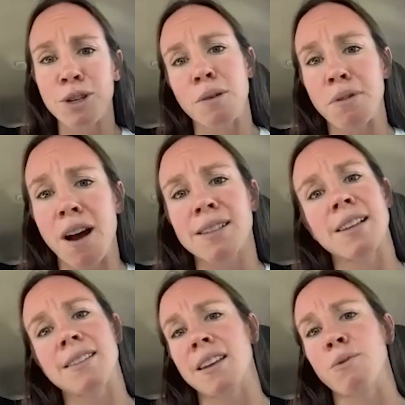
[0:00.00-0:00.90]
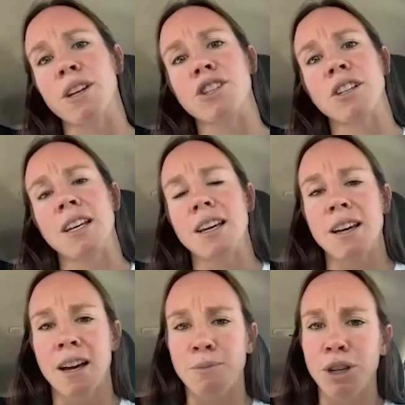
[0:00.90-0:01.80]
We do our processing, which,
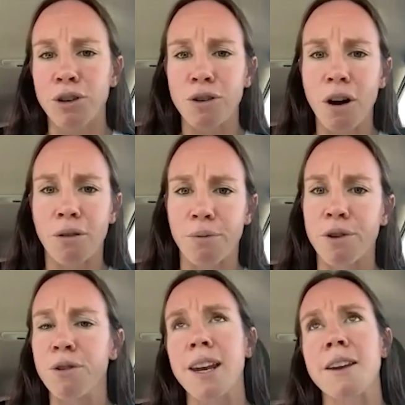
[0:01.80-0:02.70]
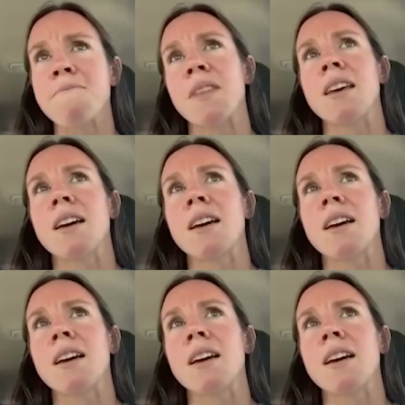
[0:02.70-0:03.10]
you go through and